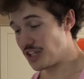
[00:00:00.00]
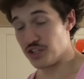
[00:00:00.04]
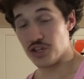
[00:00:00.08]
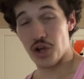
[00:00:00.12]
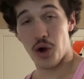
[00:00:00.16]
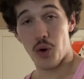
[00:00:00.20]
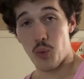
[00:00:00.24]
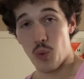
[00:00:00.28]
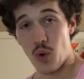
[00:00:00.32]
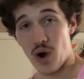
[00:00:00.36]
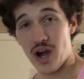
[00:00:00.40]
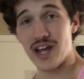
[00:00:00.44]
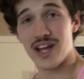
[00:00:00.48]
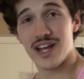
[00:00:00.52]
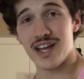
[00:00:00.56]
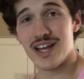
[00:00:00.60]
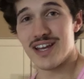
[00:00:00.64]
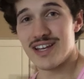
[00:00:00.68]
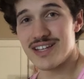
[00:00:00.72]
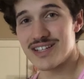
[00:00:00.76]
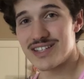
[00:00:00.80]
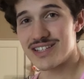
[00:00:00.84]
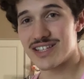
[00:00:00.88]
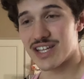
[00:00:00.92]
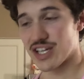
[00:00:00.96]
know what?
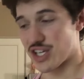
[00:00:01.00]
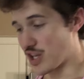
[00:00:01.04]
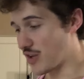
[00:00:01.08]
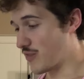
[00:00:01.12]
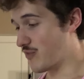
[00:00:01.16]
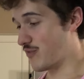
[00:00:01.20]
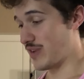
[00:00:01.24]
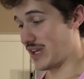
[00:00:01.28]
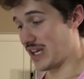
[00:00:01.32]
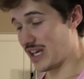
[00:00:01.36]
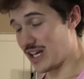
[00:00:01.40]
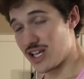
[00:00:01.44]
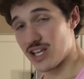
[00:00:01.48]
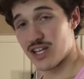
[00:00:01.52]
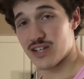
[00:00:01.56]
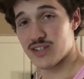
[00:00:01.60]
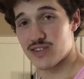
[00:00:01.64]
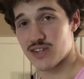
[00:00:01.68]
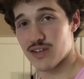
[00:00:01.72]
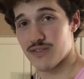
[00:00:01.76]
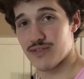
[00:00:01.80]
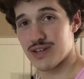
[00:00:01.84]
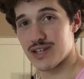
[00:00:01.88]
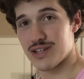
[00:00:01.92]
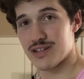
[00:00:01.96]
The convenience
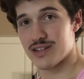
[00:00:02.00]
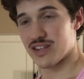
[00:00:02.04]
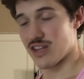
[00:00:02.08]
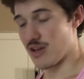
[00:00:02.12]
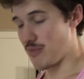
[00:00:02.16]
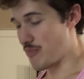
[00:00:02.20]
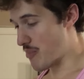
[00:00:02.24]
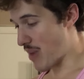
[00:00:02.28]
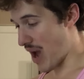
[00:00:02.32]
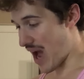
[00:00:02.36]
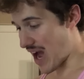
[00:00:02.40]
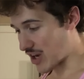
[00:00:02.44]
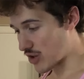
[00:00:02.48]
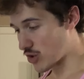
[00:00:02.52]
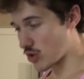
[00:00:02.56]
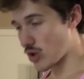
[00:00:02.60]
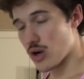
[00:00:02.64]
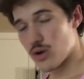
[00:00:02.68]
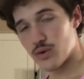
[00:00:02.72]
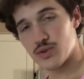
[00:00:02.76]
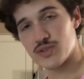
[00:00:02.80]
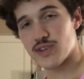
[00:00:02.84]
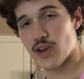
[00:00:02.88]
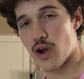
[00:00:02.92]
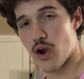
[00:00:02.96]
of it, the
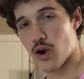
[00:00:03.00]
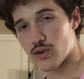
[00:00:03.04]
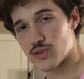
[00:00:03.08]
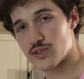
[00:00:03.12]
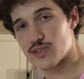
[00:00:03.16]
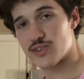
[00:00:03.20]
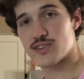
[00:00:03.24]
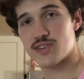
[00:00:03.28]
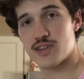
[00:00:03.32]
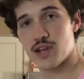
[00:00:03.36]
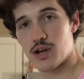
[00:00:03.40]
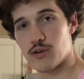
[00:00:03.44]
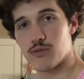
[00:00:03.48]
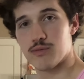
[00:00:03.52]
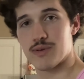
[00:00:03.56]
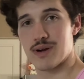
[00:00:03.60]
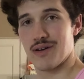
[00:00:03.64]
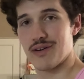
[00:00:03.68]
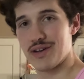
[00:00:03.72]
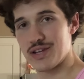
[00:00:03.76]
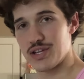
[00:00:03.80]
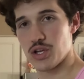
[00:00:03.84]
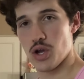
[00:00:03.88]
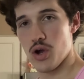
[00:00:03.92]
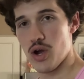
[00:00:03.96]
macros are still
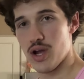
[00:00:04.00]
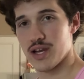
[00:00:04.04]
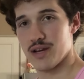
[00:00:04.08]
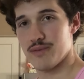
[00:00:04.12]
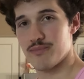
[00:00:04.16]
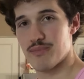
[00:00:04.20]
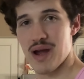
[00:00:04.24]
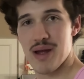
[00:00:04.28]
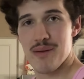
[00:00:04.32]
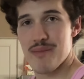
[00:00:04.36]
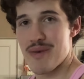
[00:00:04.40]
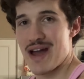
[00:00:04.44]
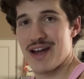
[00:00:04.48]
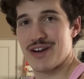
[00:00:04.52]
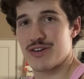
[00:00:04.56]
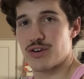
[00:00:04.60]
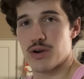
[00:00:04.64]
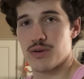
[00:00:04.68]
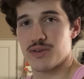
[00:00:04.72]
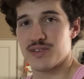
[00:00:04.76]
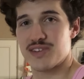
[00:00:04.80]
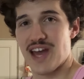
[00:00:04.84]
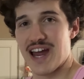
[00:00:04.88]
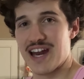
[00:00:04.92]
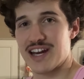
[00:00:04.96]
really good. My
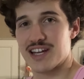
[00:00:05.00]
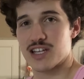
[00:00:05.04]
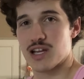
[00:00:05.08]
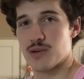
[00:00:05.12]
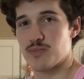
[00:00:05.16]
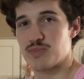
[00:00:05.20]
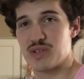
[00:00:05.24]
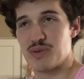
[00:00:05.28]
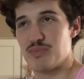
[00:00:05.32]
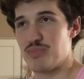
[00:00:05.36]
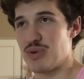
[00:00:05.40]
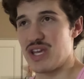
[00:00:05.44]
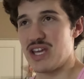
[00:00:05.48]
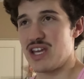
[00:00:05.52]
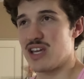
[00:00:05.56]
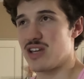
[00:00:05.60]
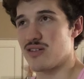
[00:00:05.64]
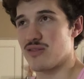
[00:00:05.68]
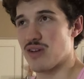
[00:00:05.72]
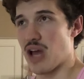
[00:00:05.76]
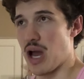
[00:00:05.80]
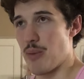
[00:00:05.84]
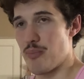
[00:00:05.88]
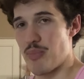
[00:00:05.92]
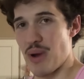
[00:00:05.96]
macros added up to
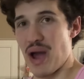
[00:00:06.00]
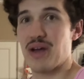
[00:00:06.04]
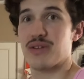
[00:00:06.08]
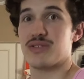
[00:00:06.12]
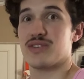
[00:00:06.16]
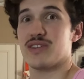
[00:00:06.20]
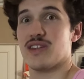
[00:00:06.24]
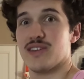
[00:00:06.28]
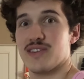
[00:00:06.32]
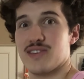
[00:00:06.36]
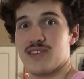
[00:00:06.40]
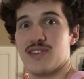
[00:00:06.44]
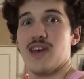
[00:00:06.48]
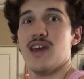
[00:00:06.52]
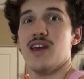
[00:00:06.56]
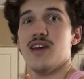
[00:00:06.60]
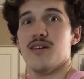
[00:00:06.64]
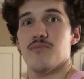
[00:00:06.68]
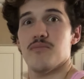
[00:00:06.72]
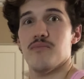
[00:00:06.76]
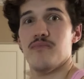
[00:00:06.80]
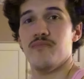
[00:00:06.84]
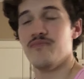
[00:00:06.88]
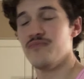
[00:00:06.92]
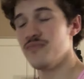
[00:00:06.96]
being about the
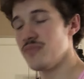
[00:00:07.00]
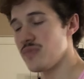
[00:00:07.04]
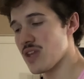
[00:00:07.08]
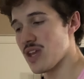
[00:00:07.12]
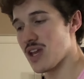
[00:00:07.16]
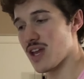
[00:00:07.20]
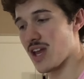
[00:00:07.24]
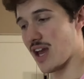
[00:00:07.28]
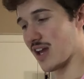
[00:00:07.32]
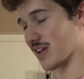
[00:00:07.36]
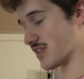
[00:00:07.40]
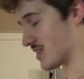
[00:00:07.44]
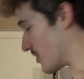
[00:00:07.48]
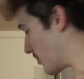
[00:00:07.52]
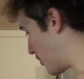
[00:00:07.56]
same as it